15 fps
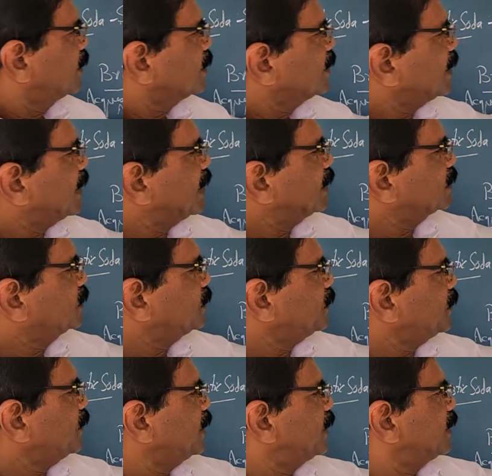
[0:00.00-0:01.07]

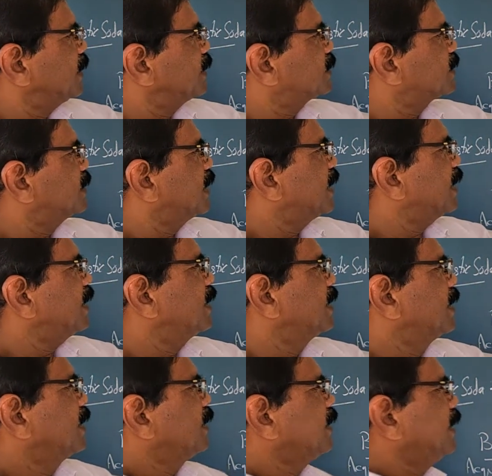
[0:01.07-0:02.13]
Cathode is the
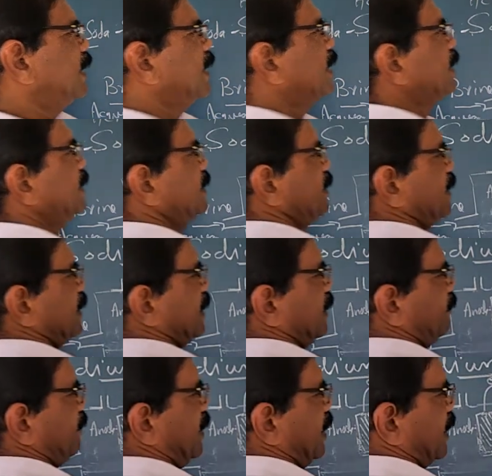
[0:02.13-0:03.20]

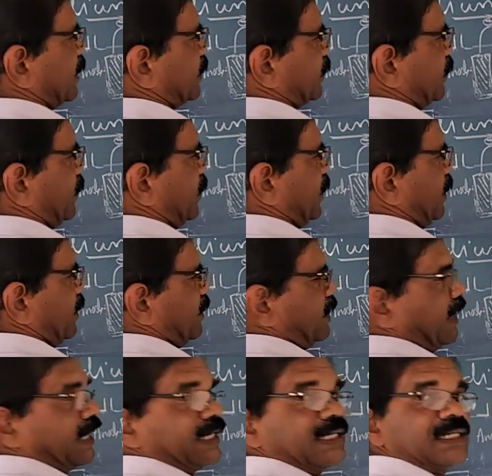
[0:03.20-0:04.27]
negative electrode.
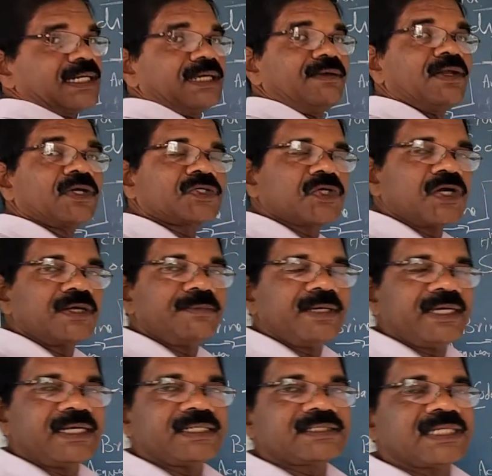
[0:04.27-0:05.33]
Negative electrode
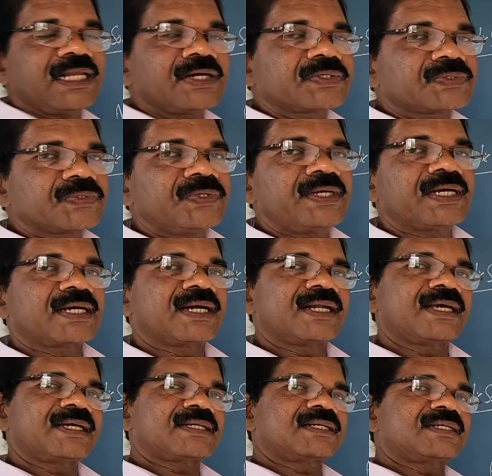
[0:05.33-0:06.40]
means electrode
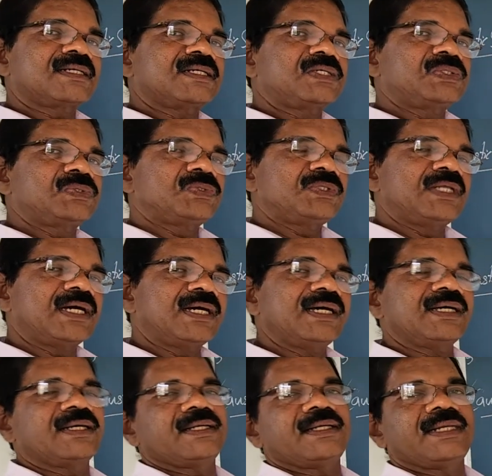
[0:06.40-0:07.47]
connected to the
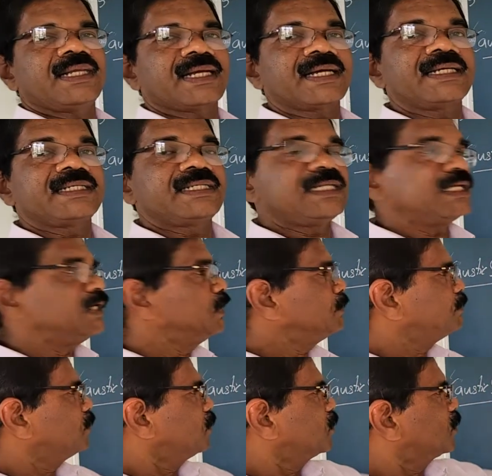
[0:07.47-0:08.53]

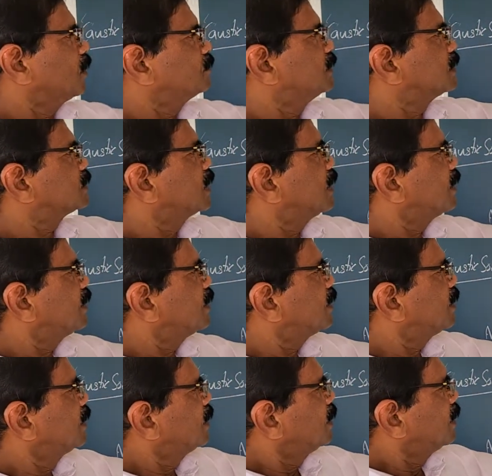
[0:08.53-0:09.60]
negative pole of the cell.
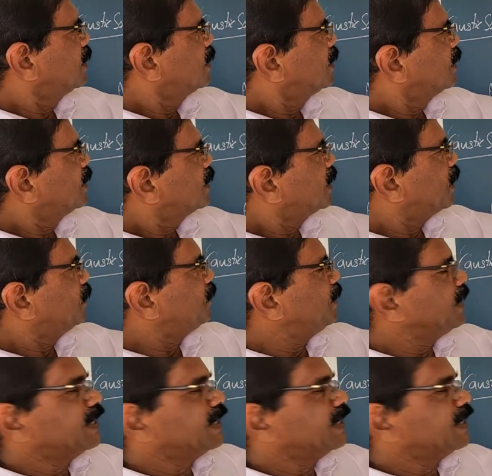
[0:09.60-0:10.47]
How we